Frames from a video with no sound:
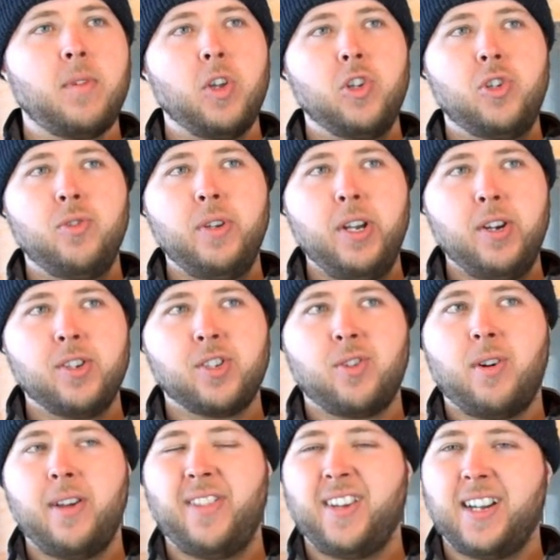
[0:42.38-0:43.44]
2 years ago,
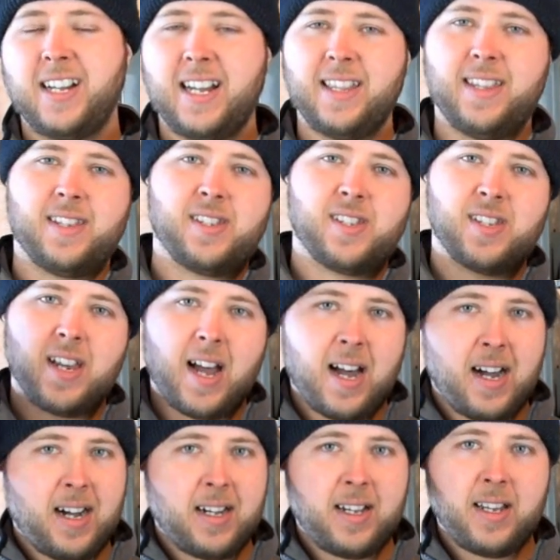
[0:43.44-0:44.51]
I think I got the
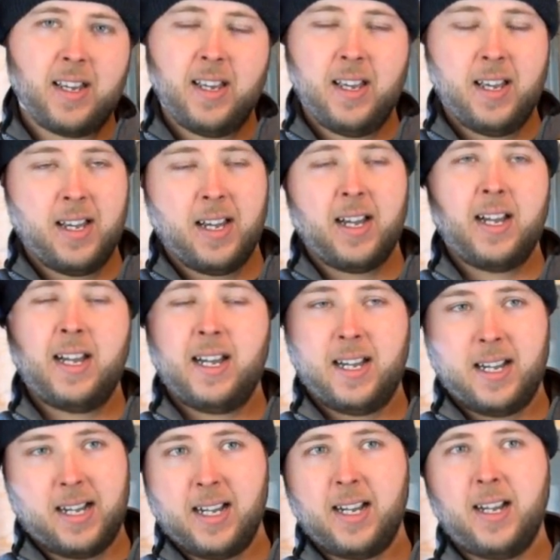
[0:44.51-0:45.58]
SOG,
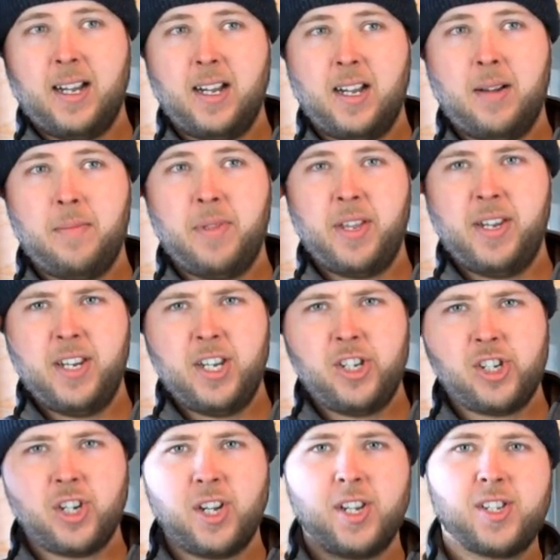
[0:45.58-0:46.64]
the
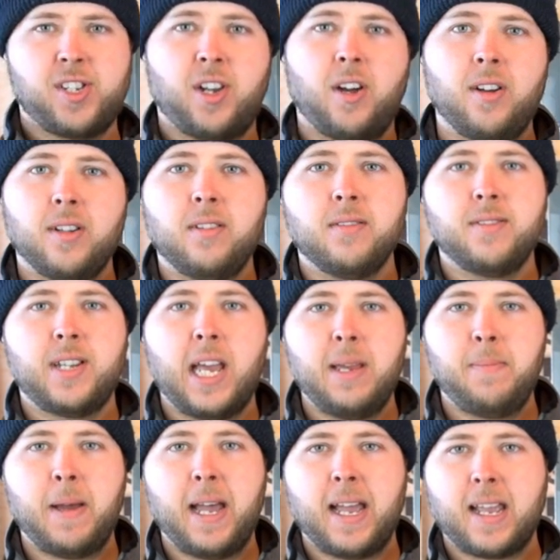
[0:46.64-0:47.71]
Ninja Assault Day
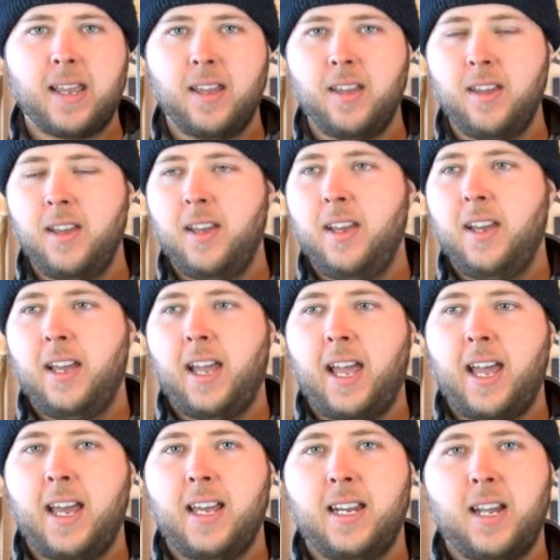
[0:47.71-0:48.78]
Pack,
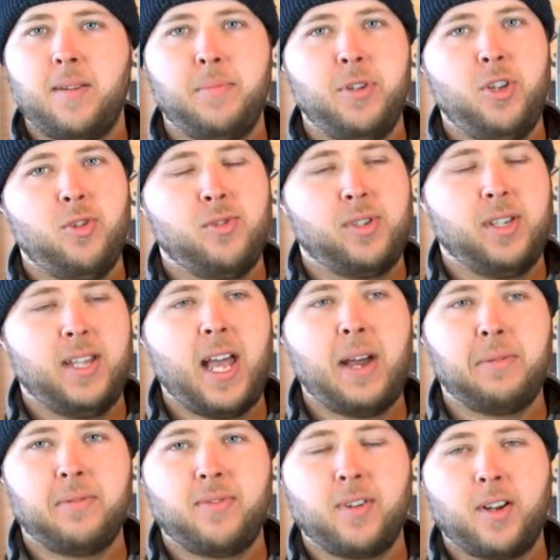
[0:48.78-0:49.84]
and I've been using
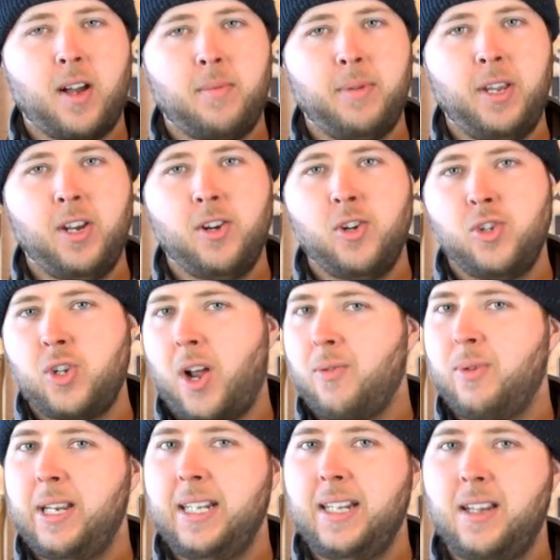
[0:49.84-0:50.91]
that one for a couple years. I
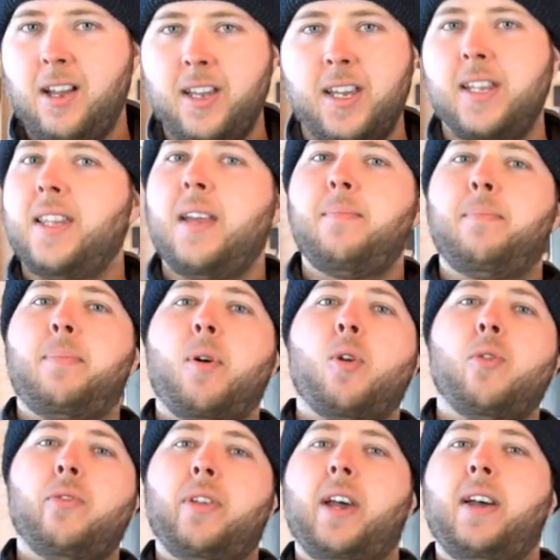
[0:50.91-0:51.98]
really like it. They
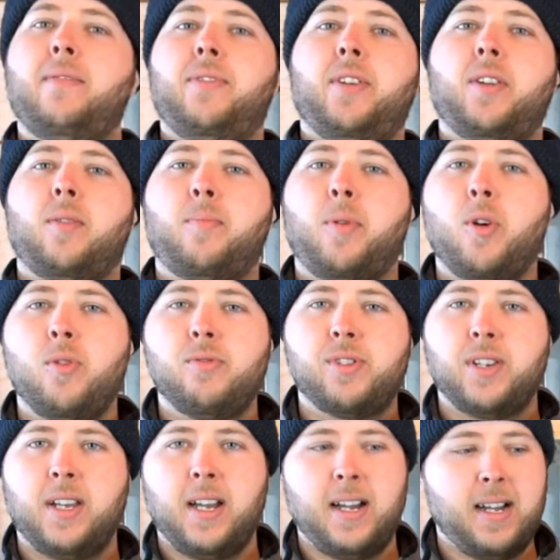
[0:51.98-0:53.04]
both have their pros
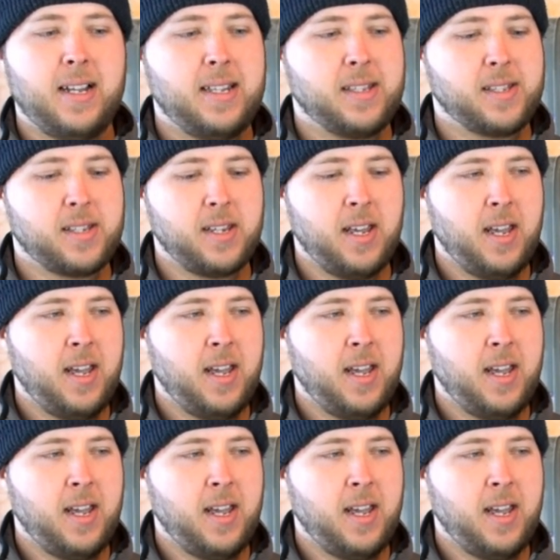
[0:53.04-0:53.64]
and cons.